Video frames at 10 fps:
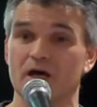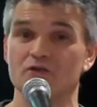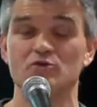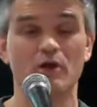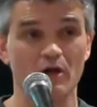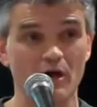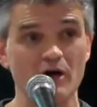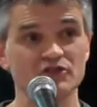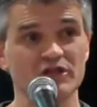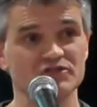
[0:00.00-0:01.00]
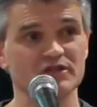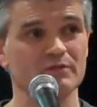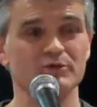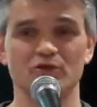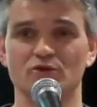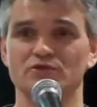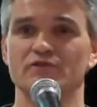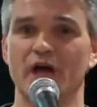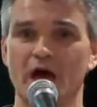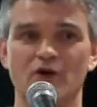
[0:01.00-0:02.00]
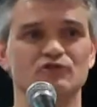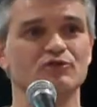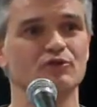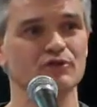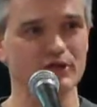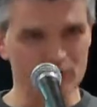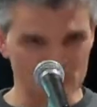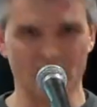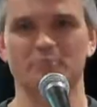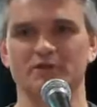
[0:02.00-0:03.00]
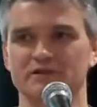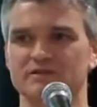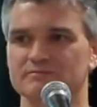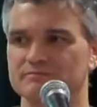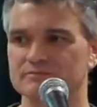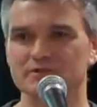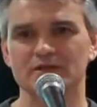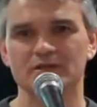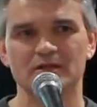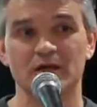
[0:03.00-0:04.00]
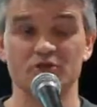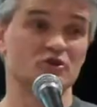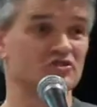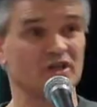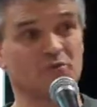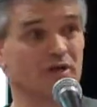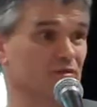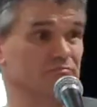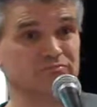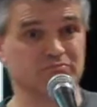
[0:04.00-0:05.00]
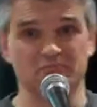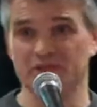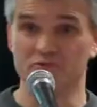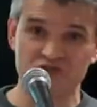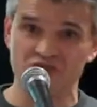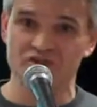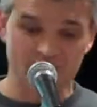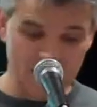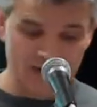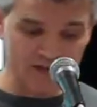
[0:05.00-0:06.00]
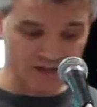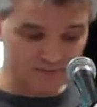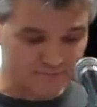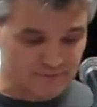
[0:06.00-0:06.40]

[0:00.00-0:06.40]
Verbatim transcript: And to a large extent because of the household that he grew up in. you could say, well, he was just unlucky.